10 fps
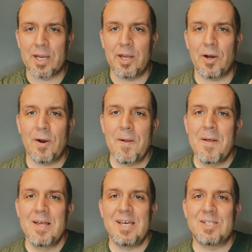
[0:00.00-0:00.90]
here.
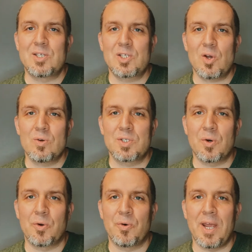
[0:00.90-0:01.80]
It's so, so
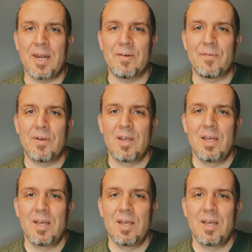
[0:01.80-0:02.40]
creative.